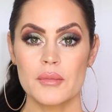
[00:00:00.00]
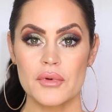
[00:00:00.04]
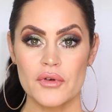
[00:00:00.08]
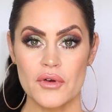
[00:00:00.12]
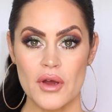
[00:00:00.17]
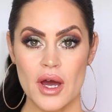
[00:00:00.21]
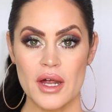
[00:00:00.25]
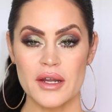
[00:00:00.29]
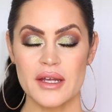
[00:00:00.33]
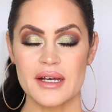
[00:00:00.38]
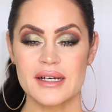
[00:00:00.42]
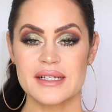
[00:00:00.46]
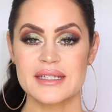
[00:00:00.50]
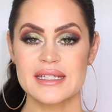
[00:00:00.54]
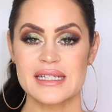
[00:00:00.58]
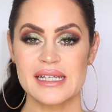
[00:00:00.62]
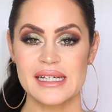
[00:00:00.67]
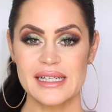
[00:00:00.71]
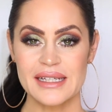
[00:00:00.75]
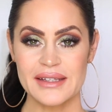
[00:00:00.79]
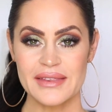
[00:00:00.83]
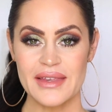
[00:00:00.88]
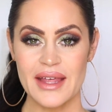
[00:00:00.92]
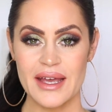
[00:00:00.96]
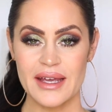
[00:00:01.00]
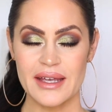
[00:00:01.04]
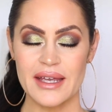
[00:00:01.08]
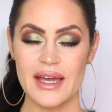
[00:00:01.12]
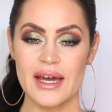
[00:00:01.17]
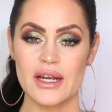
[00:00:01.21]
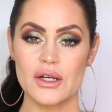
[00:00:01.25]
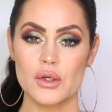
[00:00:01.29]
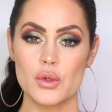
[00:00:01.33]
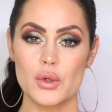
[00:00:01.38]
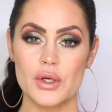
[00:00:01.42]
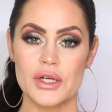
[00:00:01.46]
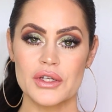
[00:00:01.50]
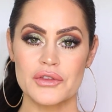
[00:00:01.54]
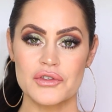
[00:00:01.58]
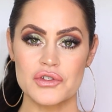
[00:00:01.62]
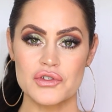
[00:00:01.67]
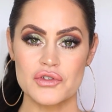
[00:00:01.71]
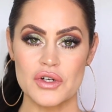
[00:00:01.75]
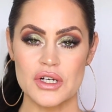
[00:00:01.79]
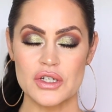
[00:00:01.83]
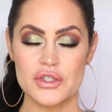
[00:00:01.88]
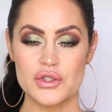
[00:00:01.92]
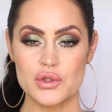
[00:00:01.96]
products in that category at the
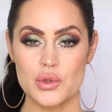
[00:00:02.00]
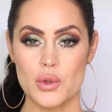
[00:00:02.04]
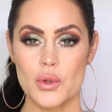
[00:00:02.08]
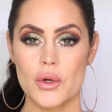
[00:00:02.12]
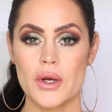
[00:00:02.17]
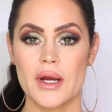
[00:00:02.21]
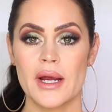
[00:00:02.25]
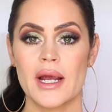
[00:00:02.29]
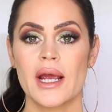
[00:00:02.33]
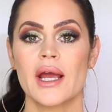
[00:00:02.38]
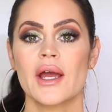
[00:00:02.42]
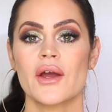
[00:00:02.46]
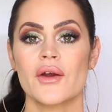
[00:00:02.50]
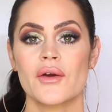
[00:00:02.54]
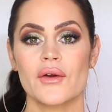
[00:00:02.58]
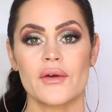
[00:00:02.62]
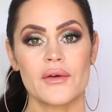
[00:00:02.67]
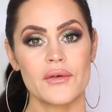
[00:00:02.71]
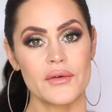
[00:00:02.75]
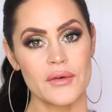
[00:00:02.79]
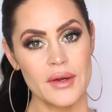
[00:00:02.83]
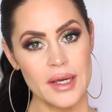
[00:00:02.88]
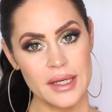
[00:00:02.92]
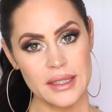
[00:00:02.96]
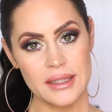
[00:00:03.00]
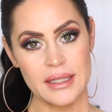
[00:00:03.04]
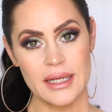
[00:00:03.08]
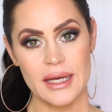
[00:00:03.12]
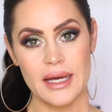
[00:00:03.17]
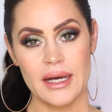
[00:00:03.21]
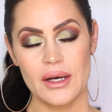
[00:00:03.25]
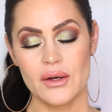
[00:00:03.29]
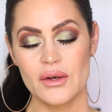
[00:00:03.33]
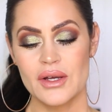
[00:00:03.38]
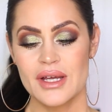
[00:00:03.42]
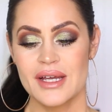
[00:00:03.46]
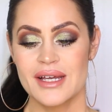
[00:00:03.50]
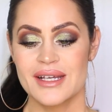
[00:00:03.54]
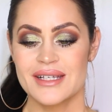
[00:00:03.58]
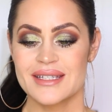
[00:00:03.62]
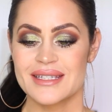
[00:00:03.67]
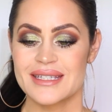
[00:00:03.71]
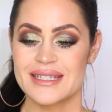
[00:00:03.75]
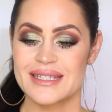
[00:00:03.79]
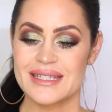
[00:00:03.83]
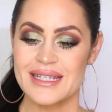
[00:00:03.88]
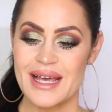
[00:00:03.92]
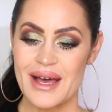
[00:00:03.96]
drugstore right now.
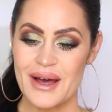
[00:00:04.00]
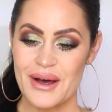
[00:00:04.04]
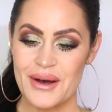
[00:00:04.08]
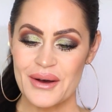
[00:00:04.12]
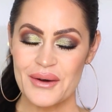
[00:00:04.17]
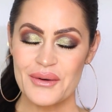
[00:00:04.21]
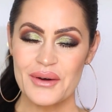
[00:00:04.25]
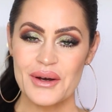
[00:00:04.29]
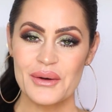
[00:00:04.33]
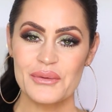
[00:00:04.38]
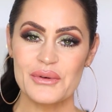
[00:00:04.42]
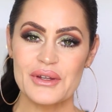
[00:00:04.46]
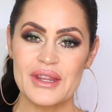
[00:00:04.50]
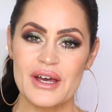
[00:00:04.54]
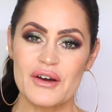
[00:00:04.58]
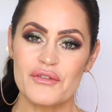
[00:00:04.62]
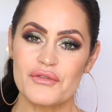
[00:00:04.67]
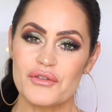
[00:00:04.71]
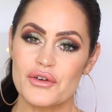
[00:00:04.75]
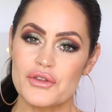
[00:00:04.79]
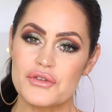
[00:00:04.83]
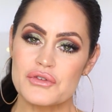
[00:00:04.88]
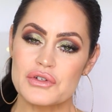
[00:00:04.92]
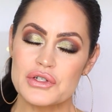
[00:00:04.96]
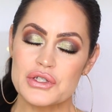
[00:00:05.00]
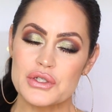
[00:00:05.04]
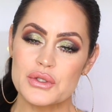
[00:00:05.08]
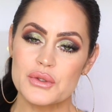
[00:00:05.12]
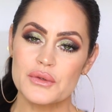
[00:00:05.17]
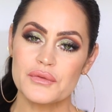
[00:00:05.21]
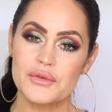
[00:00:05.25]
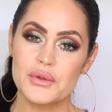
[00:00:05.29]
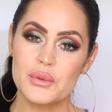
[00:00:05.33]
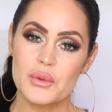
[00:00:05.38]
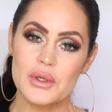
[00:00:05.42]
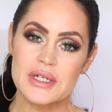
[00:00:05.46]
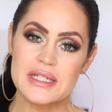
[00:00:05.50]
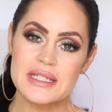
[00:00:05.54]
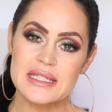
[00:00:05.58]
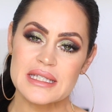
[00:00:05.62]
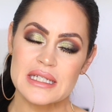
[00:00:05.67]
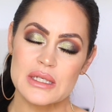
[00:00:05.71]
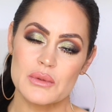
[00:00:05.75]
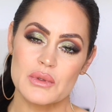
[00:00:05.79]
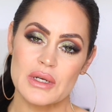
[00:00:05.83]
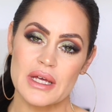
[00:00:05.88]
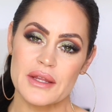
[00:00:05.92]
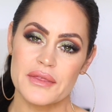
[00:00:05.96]
So without further ado, if you want to
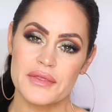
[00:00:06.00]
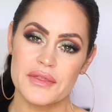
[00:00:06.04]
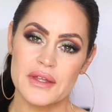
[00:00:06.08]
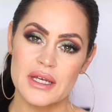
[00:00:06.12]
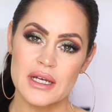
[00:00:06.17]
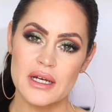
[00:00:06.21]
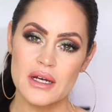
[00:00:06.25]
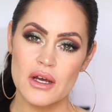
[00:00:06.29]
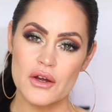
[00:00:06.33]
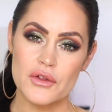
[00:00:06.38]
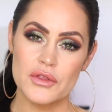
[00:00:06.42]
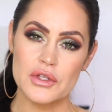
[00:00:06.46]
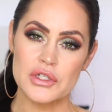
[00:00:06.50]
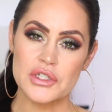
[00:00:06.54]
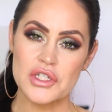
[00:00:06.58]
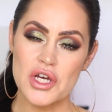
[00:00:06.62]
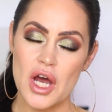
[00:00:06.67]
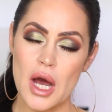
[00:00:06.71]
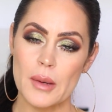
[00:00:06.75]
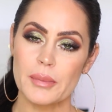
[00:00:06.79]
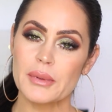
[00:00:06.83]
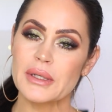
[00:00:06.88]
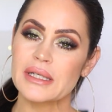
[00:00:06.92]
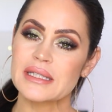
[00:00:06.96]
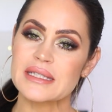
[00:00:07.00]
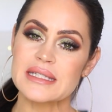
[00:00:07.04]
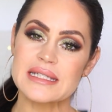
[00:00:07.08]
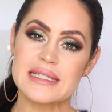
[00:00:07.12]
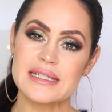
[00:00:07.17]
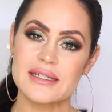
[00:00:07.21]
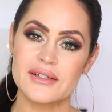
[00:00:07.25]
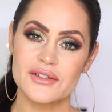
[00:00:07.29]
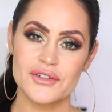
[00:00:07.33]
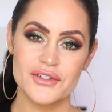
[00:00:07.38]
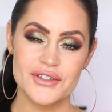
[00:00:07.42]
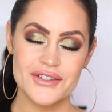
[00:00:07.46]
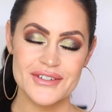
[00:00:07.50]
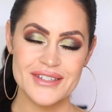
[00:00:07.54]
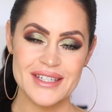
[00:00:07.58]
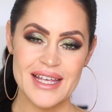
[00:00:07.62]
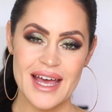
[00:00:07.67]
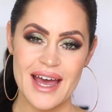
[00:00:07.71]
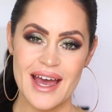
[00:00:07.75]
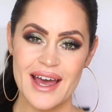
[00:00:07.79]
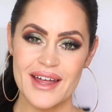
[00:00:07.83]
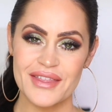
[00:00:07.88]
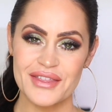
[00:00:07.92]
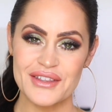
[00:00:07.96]
see what I think are the top concealers
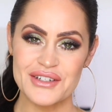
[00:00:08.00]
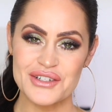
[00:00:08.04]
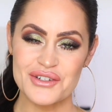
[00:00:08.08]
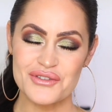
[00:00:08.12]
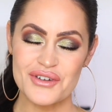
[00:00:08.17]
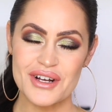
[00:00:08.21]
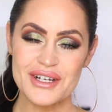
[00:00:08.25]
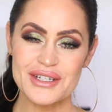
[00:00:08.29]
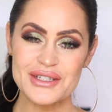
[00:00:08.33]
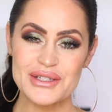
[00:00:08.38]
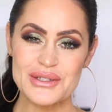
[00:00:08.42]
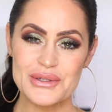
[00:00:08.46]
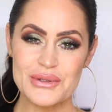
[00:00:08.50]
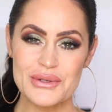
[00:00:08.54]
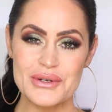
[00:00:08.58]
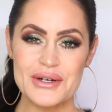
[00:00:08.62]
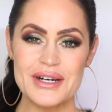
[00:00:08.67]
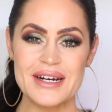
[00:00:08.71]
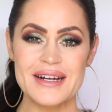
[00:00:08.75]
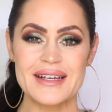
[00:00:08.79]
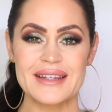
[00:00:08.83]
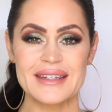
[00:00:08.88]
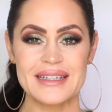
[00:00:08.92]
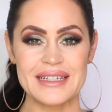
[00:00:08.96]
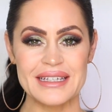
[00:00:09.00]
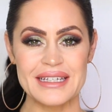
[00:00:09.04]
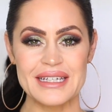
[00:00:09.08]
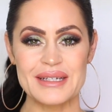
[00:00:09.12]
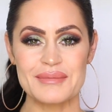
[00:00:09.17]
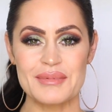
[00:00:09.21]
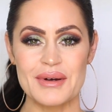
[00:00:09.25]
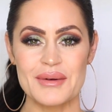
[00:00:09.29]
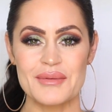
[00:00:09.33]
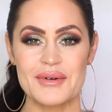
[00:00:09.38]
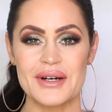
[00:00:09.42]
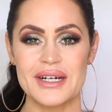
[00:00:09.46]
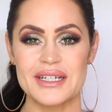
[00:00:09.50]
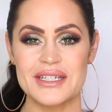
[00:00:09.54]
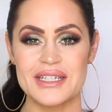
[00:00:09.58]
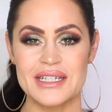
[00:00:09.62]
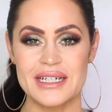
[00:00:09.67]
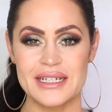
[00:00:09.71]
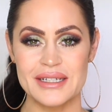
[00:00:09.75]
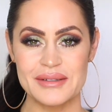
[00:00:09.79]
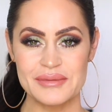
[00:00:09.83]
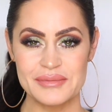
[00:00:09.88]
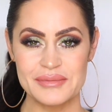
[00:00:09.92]
at the drugstore, then keep on watching.